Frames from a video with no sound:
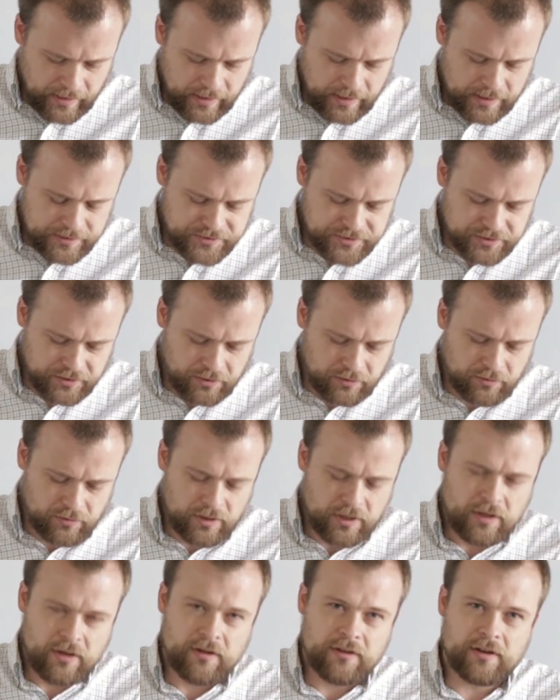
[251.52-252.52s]
And so
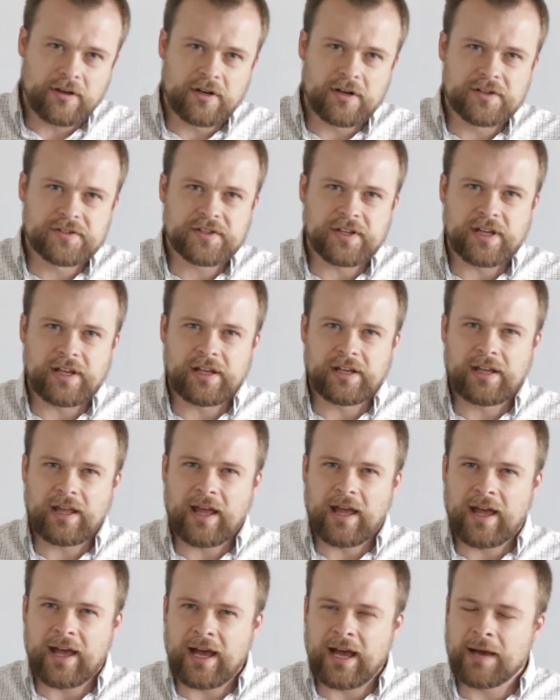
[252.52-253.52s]
there is a
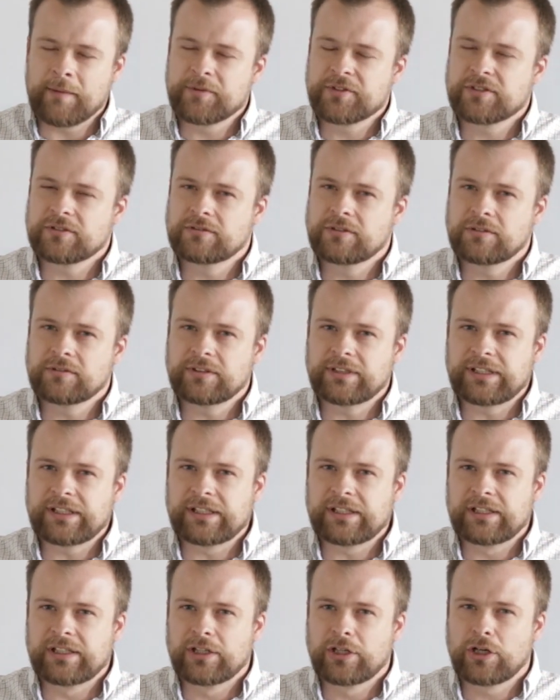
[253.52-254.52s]

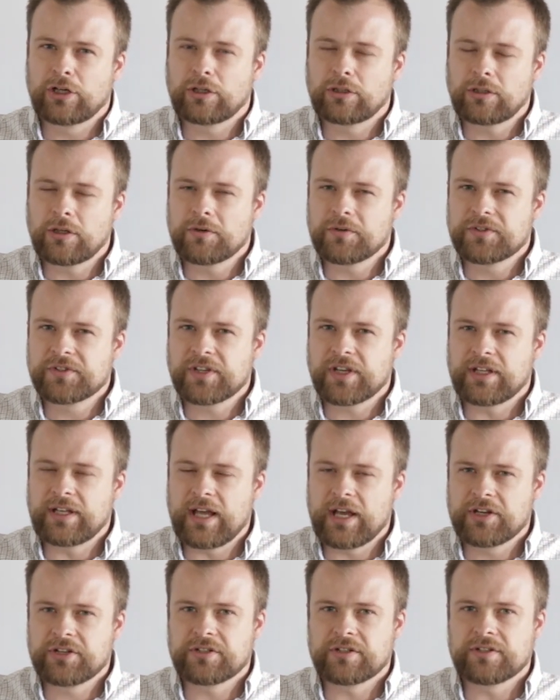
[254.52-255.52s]
absolutely close
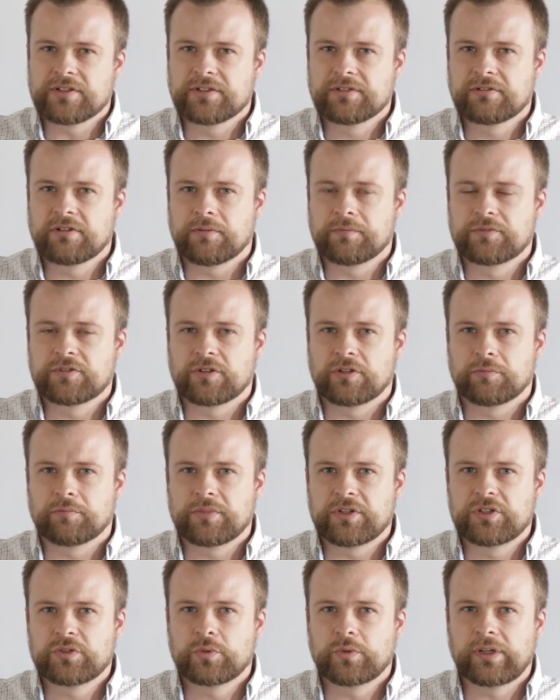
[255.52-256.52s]
connection in Scripture
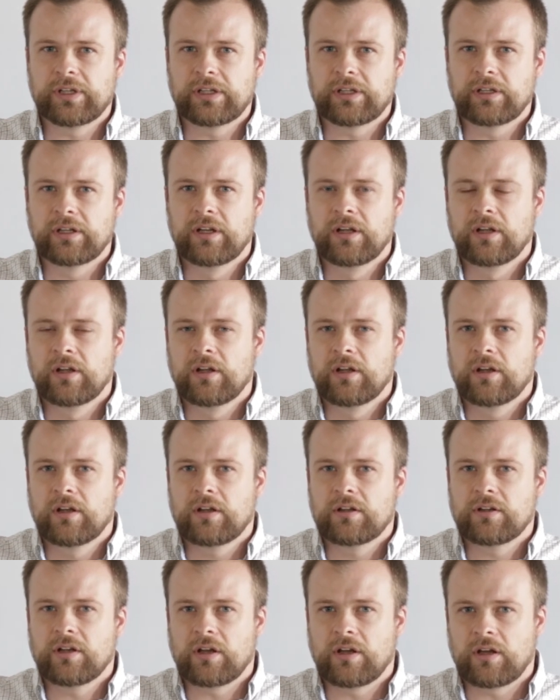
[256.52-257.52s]
between
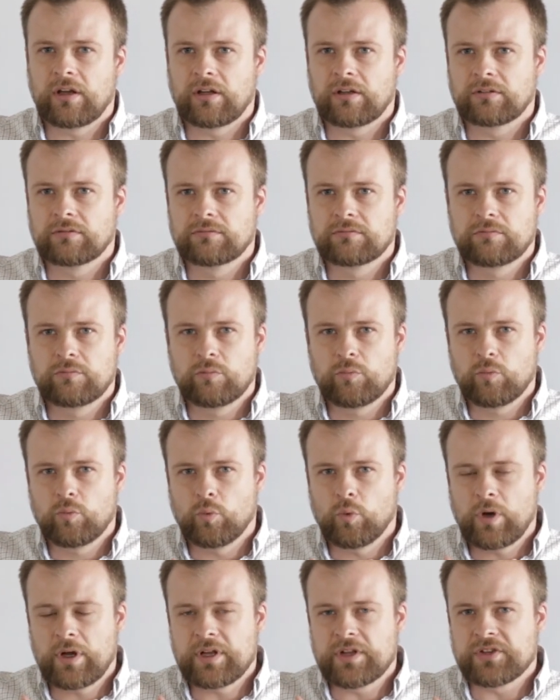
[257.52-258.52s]

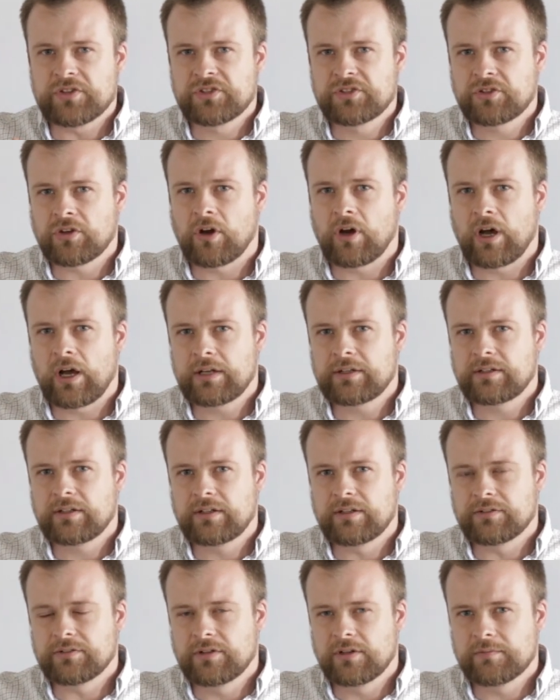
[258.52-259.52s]
what is taught
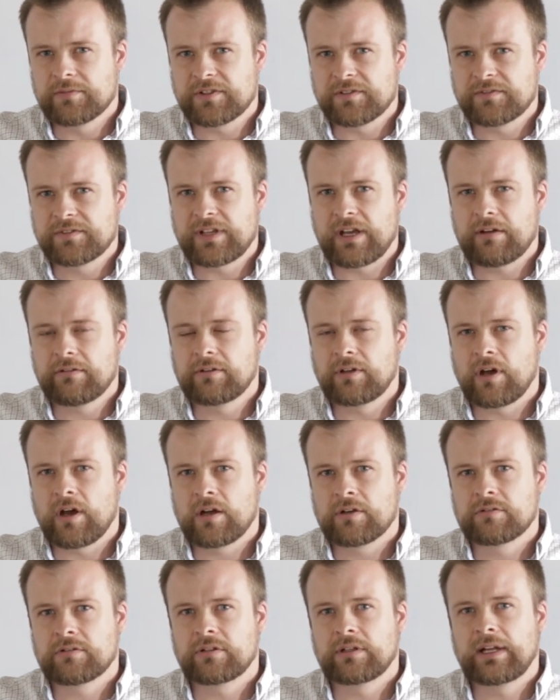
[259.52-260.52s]
in terms of sound
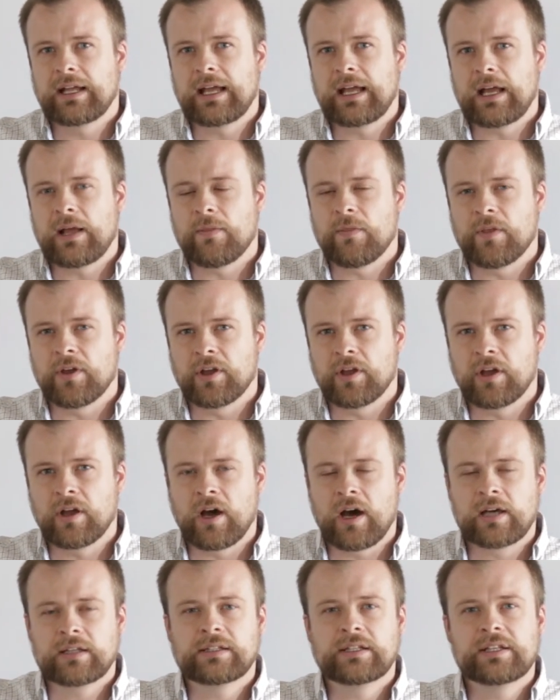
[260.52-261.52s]
doctrine and the
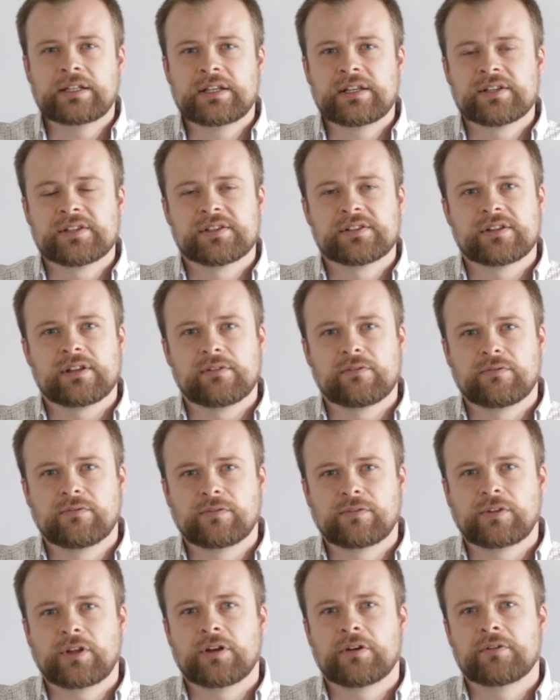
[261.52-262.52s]
godliness that
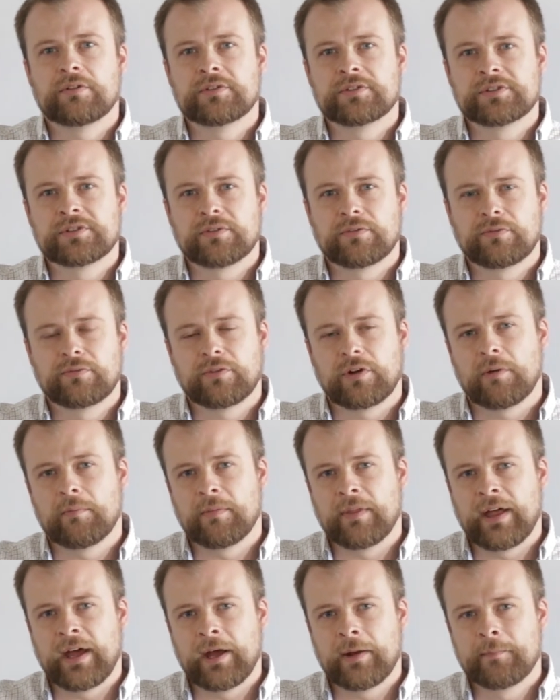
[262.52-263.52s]
flows
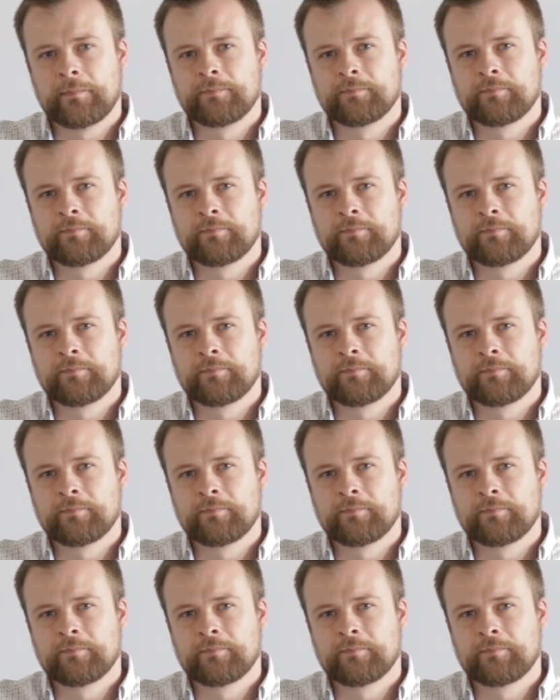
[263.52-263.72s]
from that.